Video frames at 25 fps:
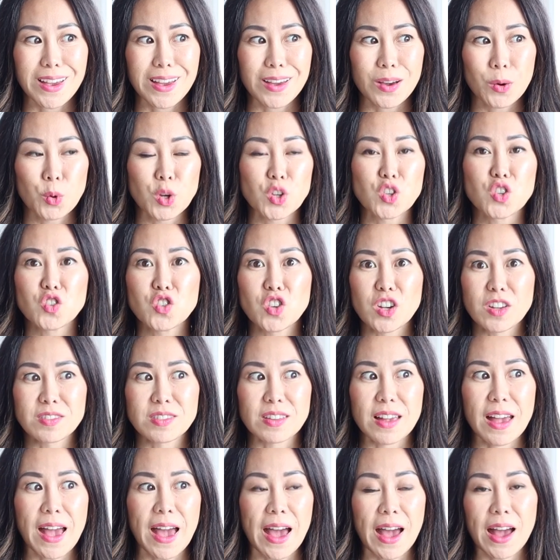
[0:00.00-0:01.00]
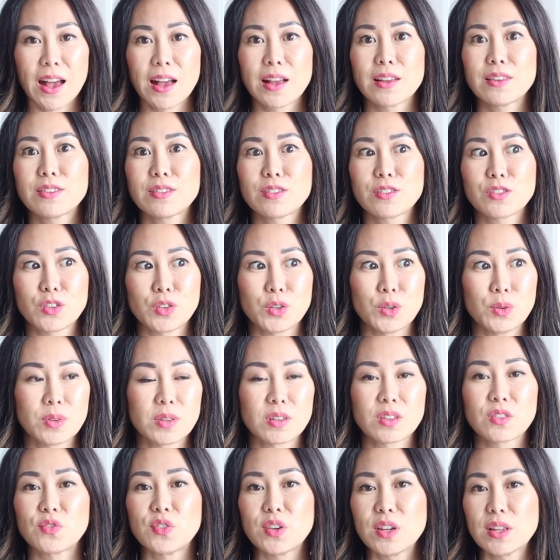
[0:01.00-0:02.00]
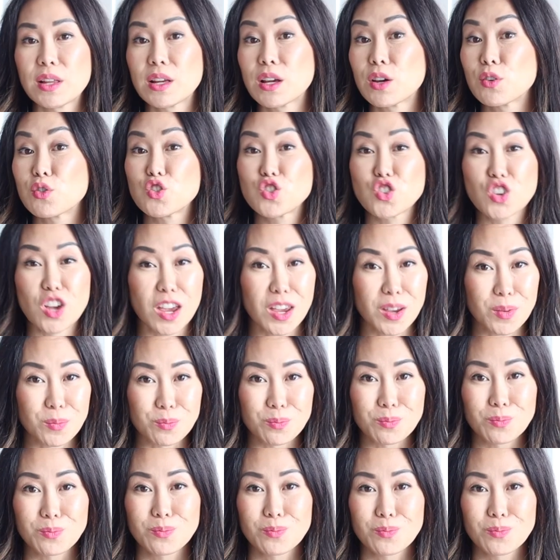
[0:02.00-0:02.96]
which just adds to this feeling of shame.